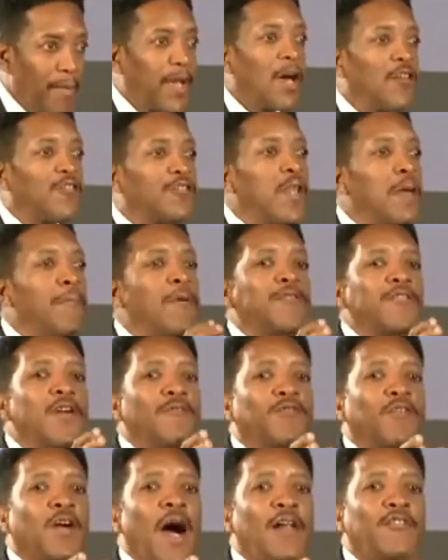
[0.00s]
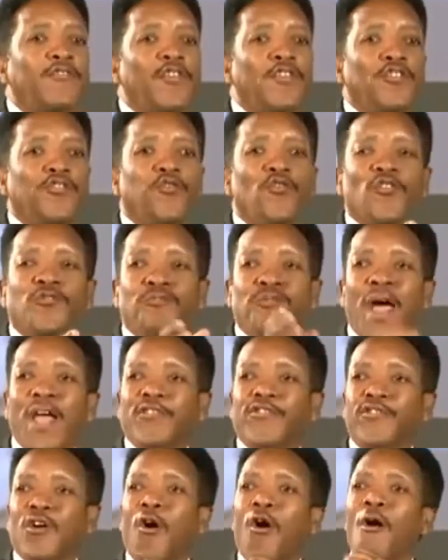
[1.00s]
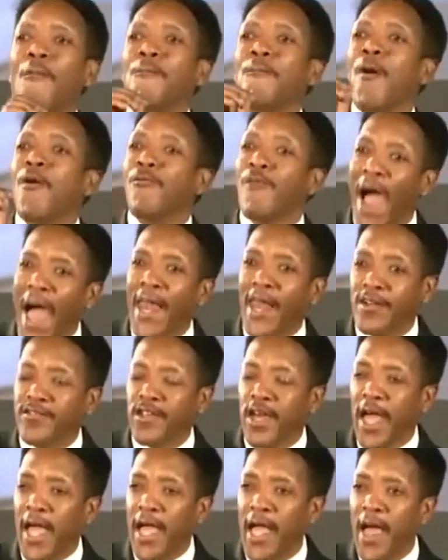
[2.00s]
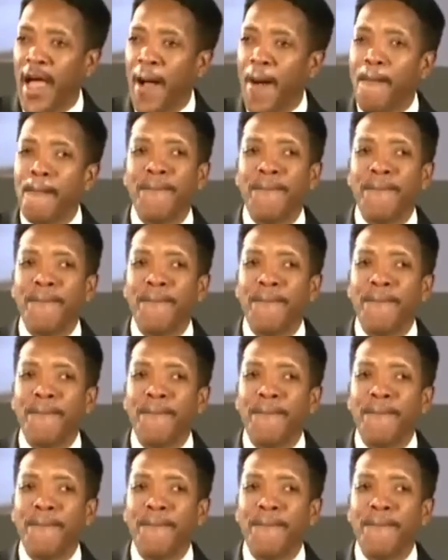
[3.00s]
Because liberty of conscience was based on morality,